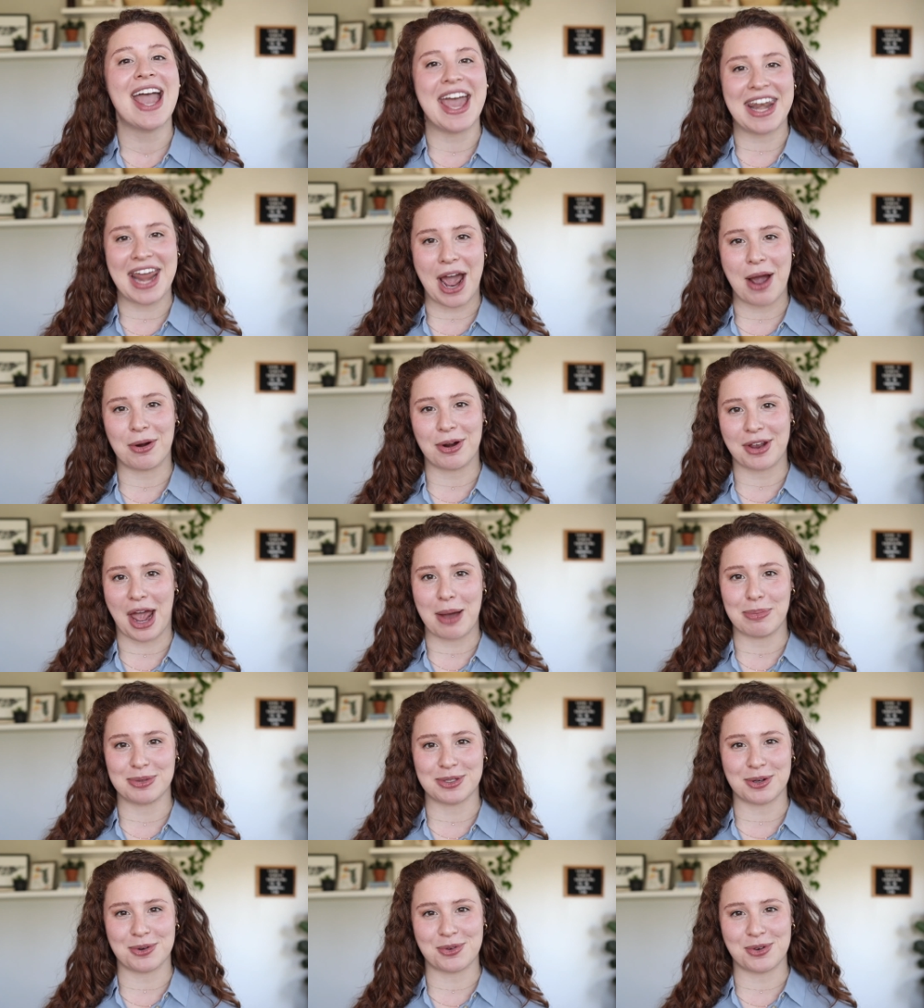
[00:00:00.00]
and our
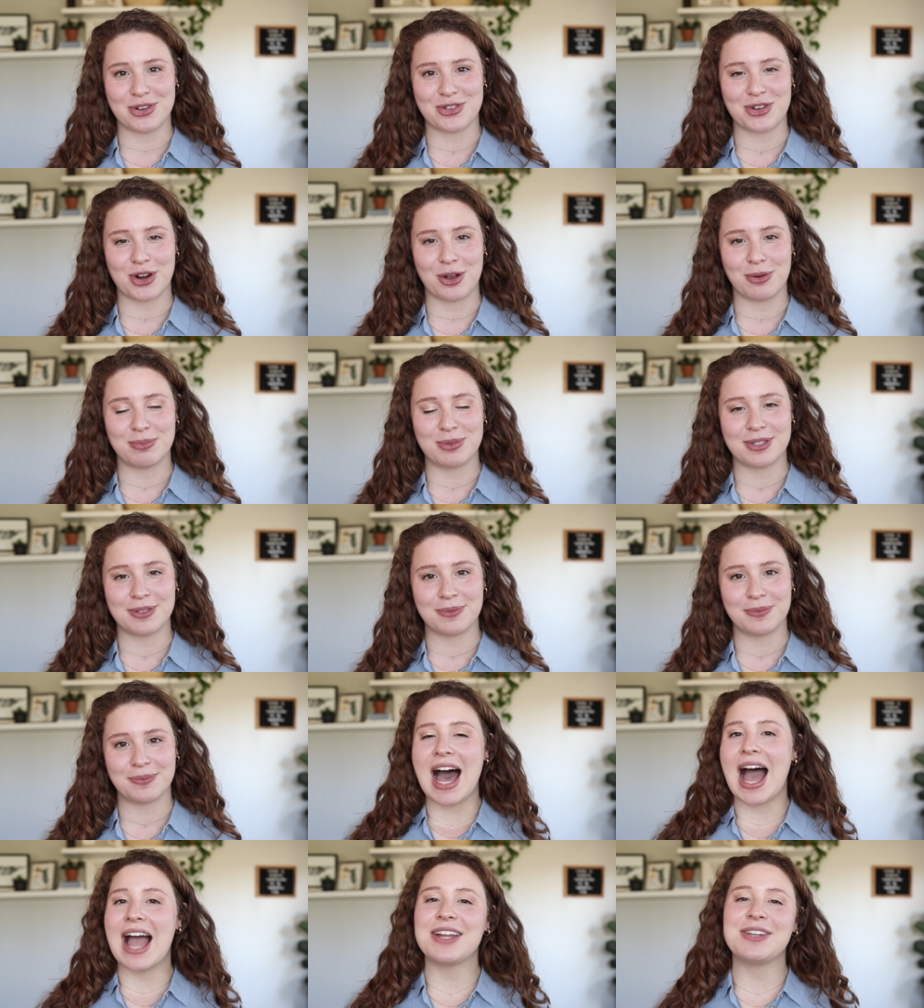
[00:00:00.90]
capsule wardrobes.
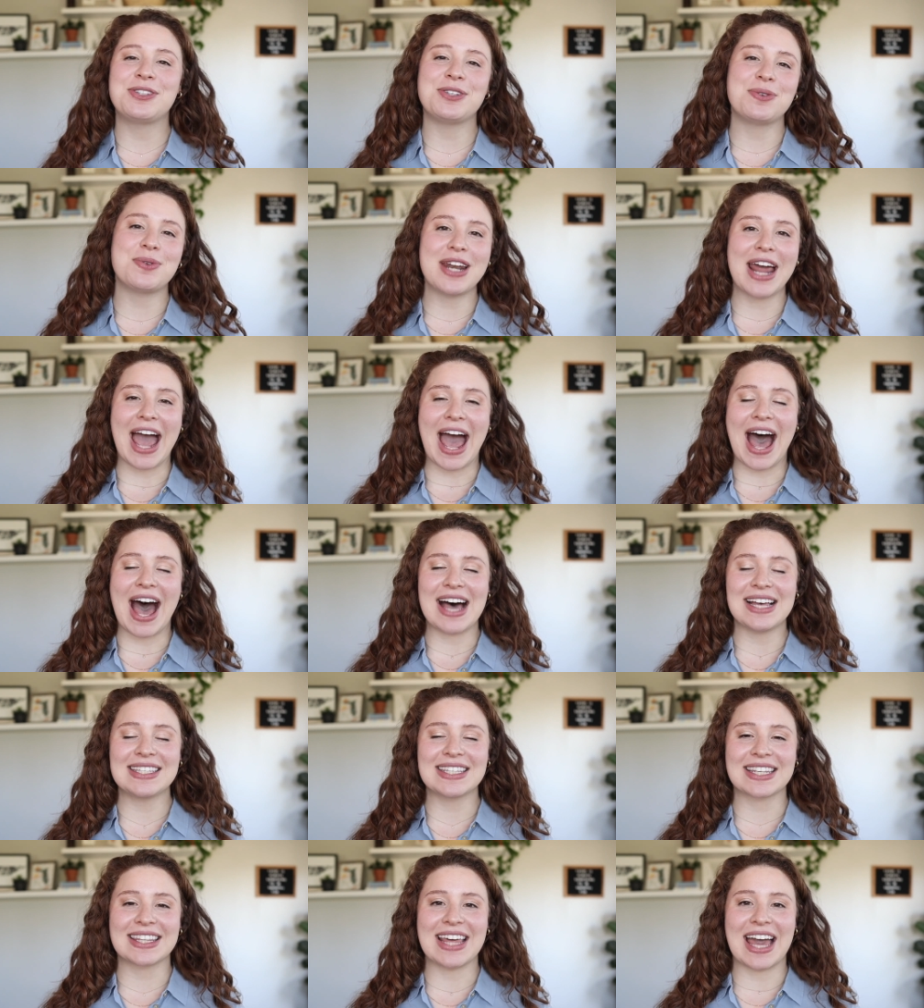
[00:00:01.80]
I do want to
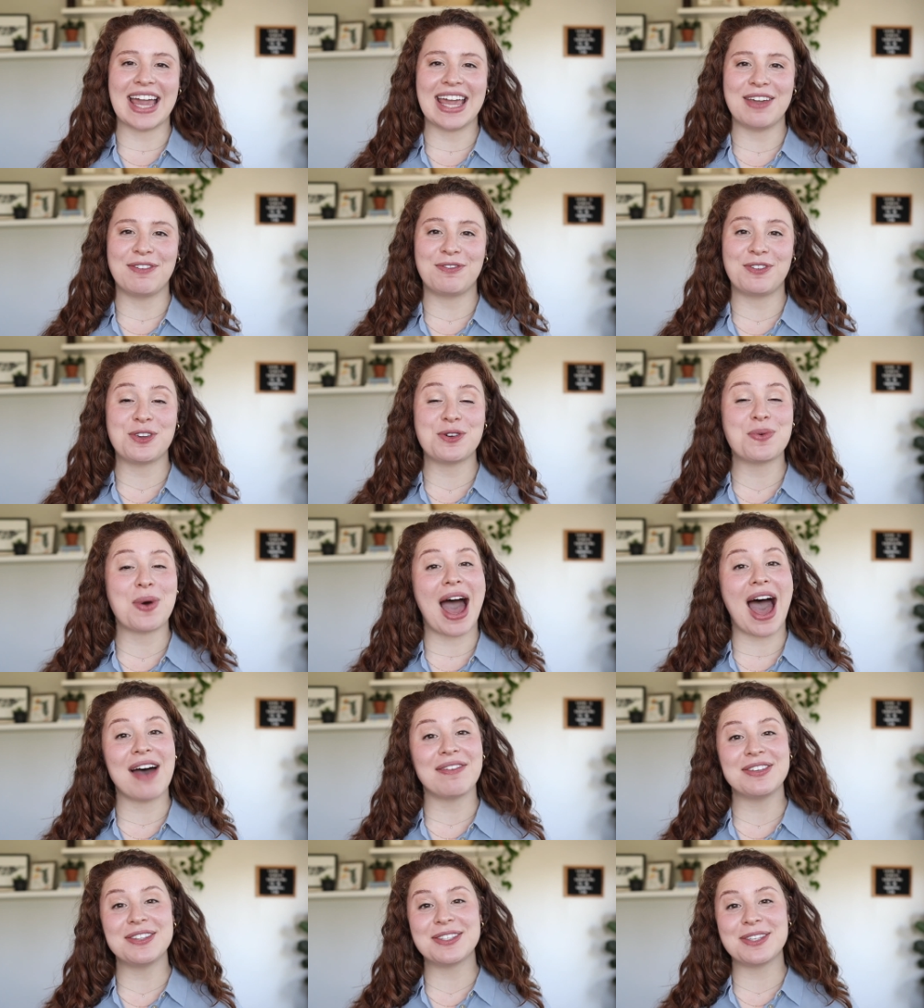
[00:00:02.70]
ask that if you
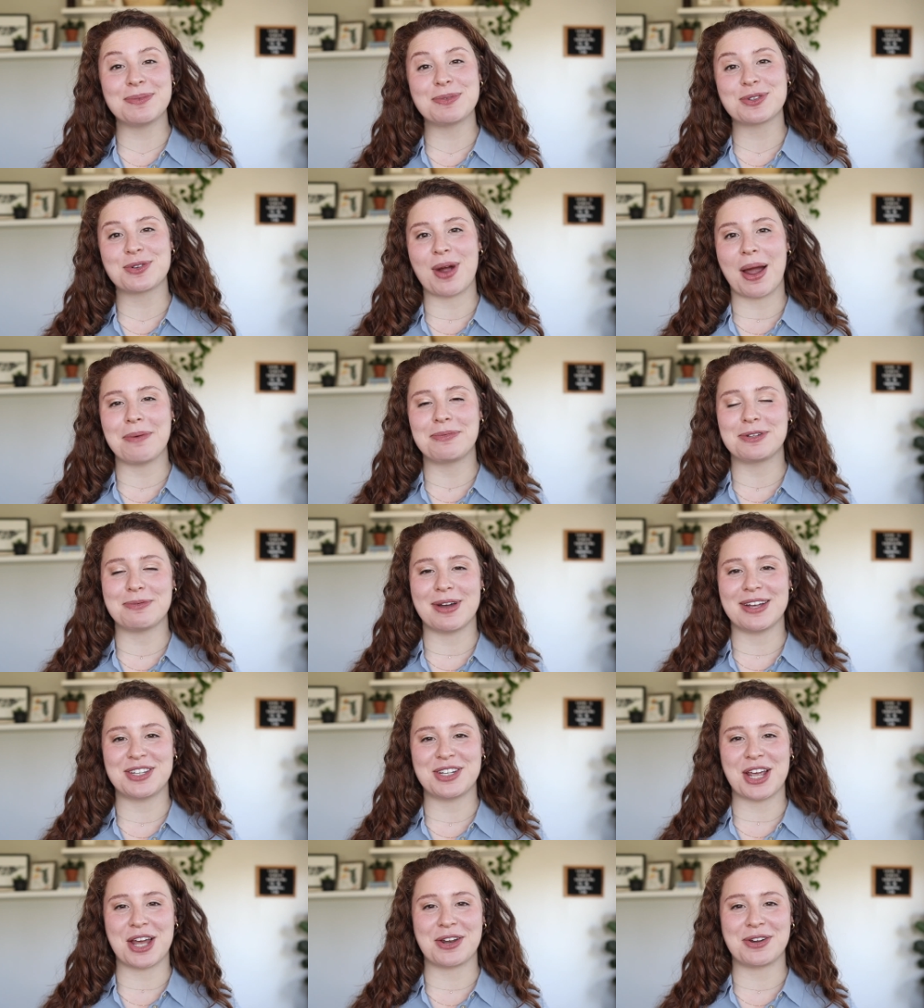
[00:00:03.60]
haven't subscribed subscribed to
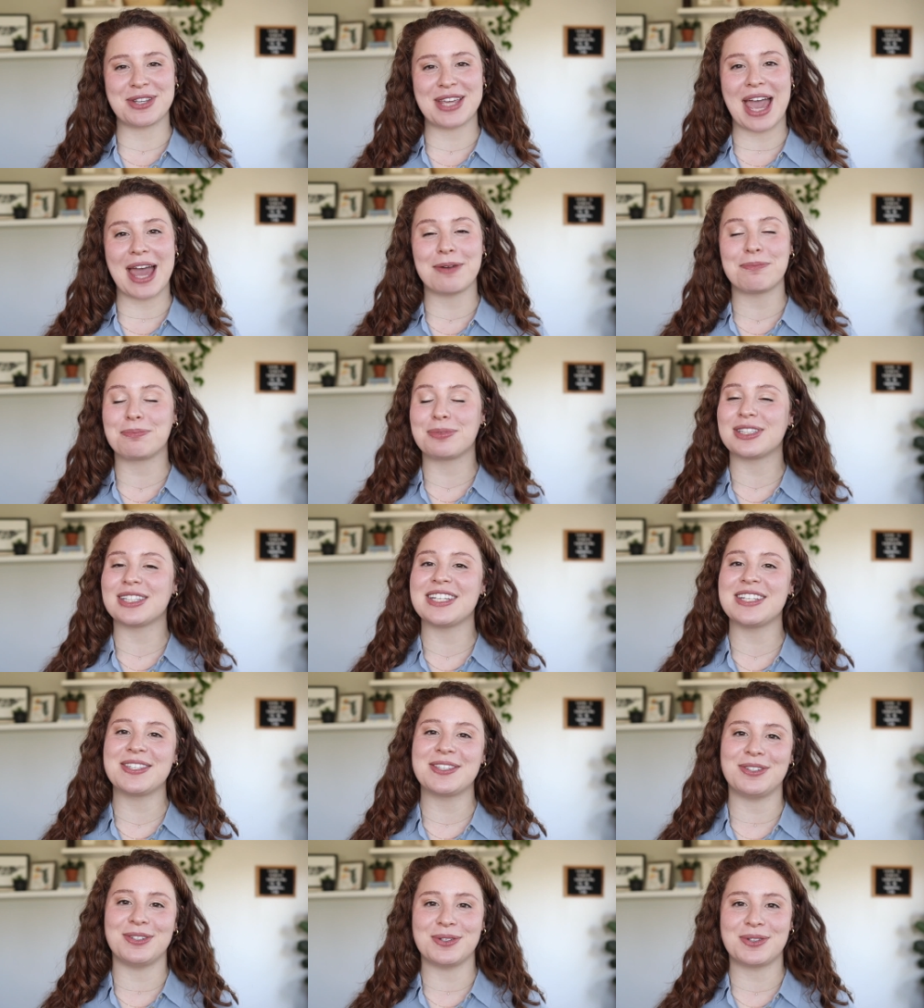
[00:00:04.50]
my channel yet,
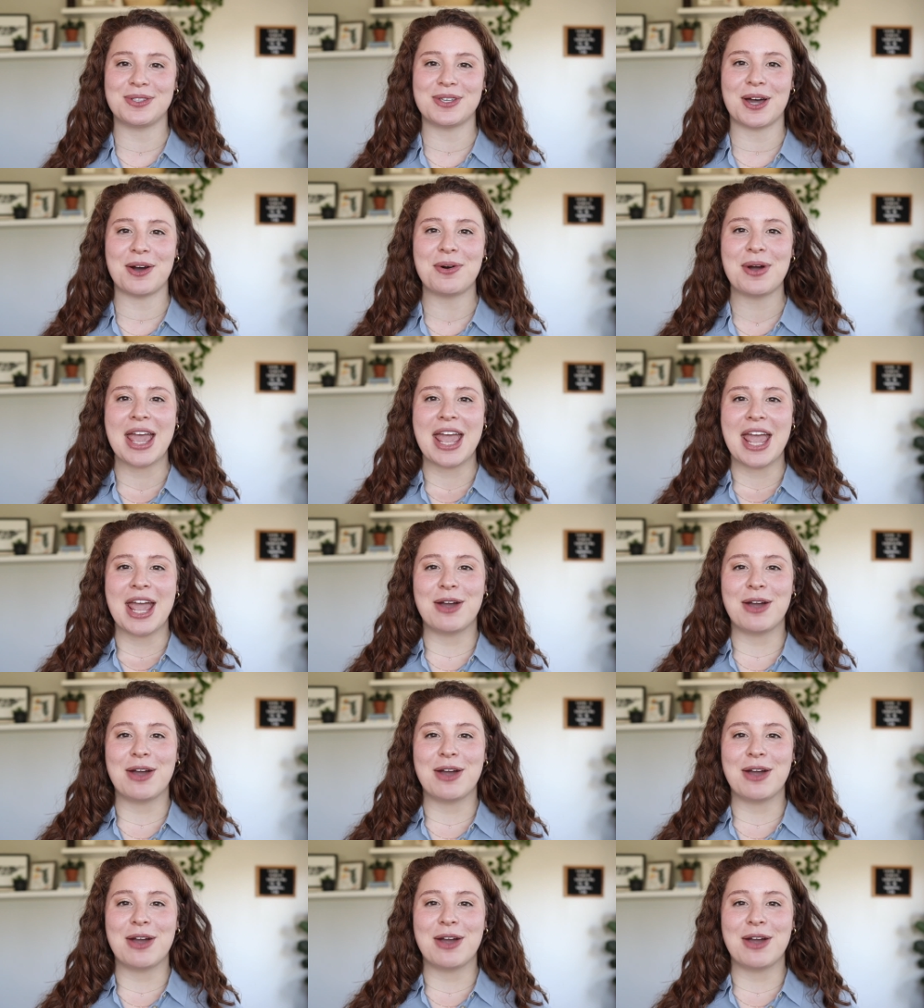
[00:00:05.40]
please do so.